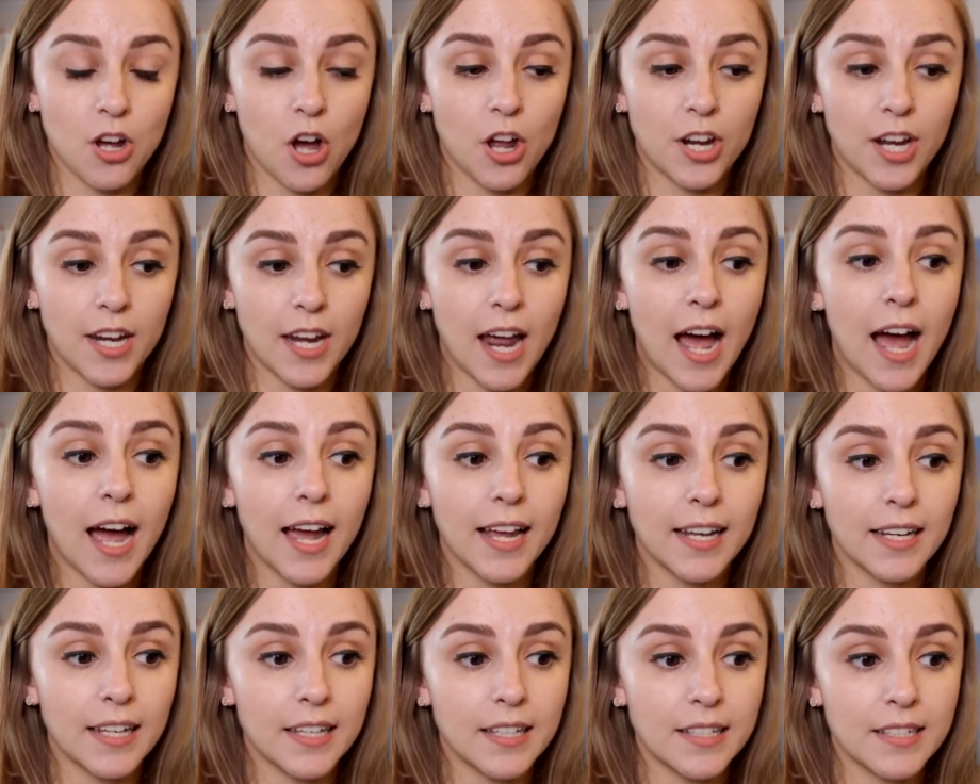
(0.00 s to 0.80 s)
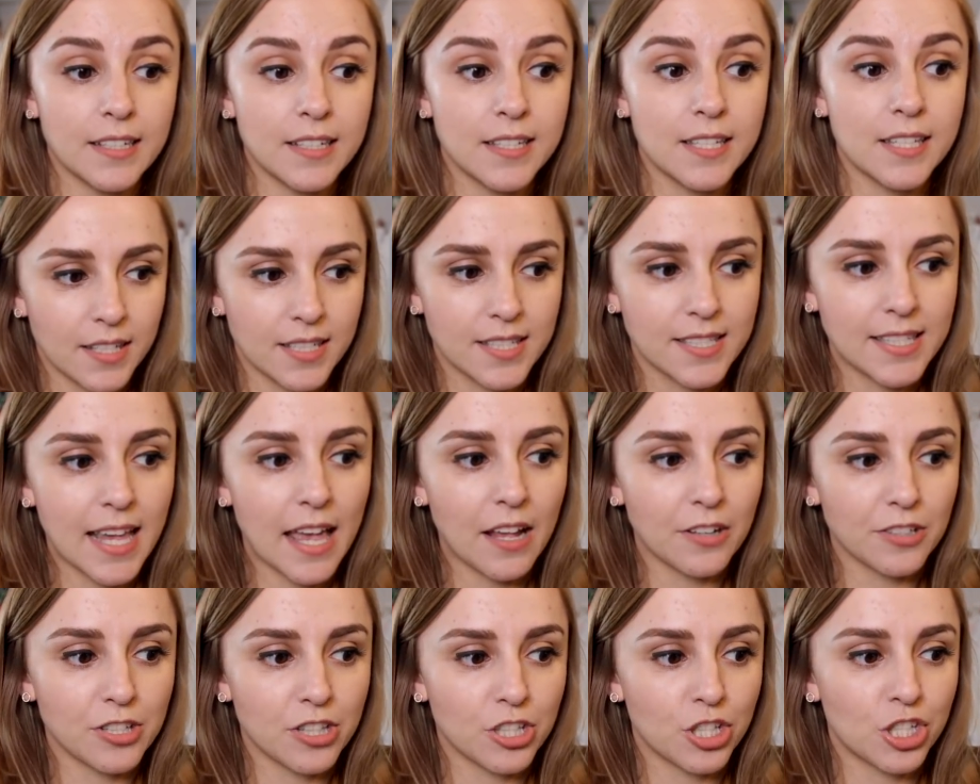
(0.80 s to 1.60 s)
on an island, I
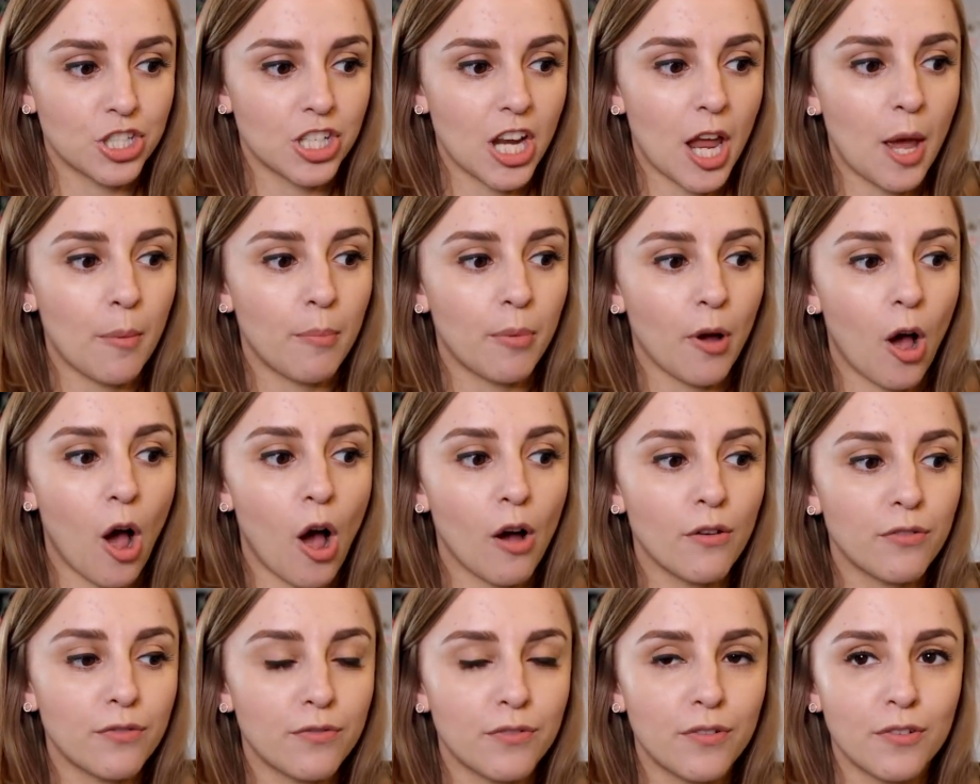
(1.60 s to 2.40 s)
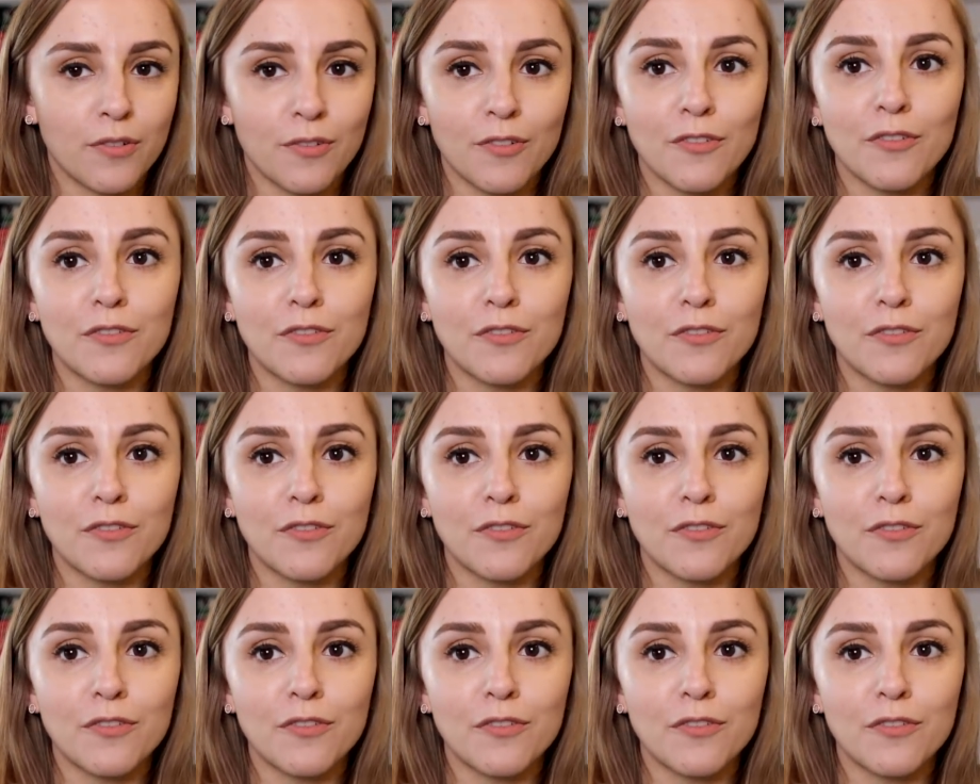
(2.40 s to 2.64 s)
sailed the ship off,